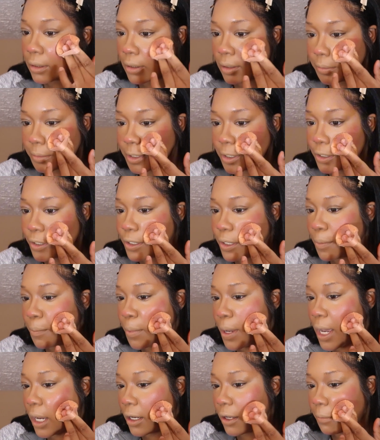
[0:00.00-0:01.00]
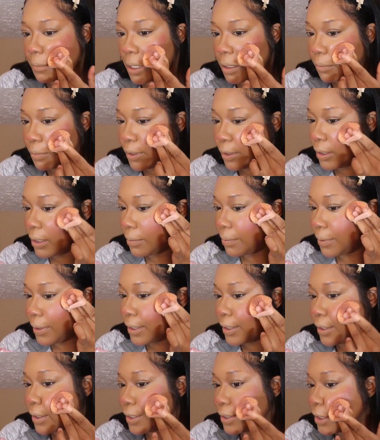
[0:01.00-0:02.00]
And I'm just gonna use the back of my beauty
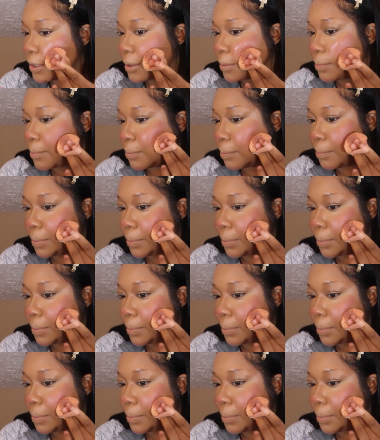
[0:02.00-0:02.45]
blender to